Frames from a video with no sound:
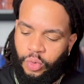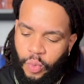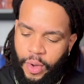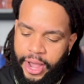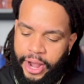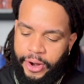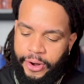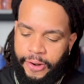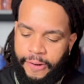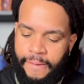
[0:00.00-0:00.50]

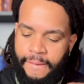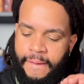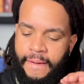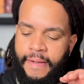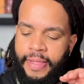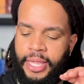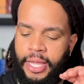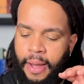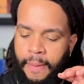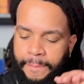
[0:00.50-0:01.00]
wear
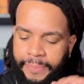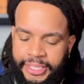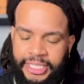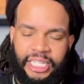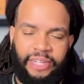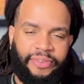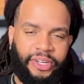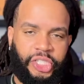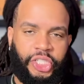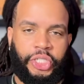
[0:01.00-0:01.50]

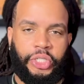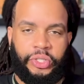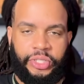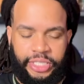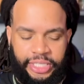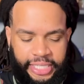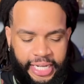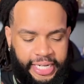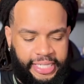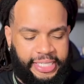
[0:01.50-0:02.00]
Pacific Chill
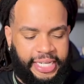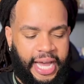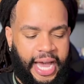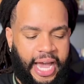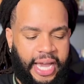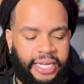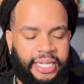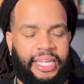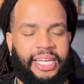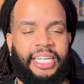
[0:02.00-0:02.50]

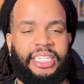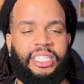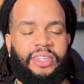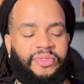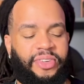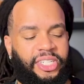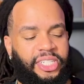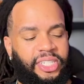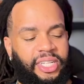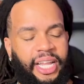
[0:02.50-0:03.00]
stateside, is if
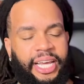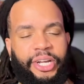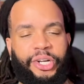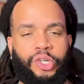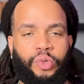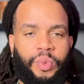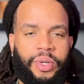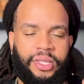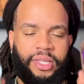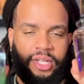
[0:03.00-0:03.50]
it's layered
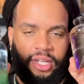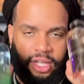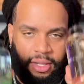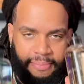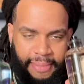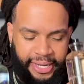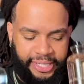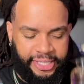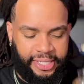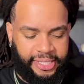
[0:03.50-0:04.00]
with La
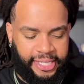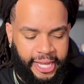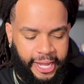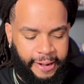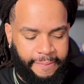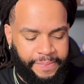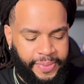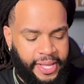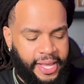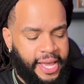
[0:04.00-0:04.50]

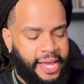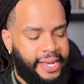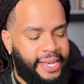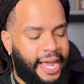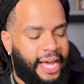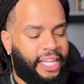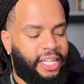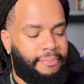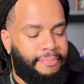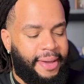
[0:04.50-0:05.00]
Mentité.
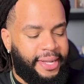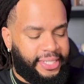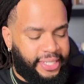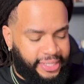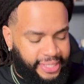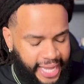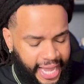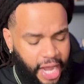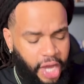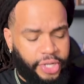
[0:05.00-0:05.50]
Now, La
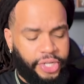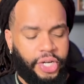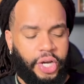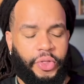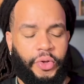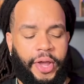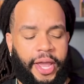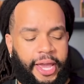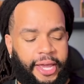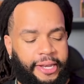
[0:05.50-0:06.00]
Mentité, on the
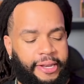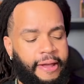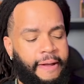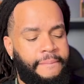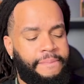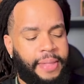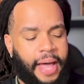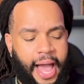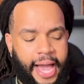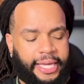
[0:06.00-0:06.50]
other hand,
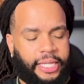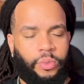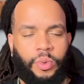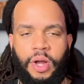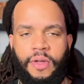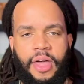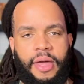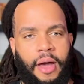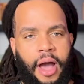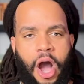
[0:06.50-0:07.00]
I can
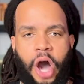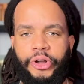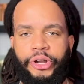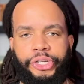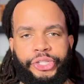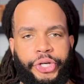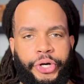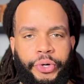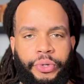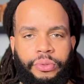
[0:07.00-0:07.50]
wear that on
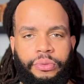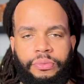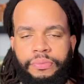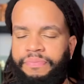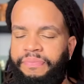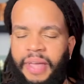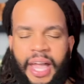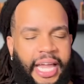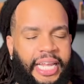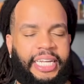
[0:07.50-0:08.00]
its own
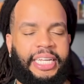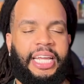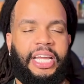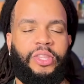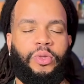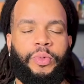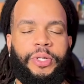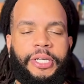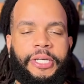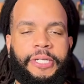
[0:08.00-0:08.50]
any day of
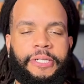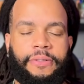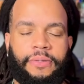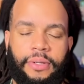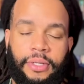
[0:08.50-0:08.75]
the week.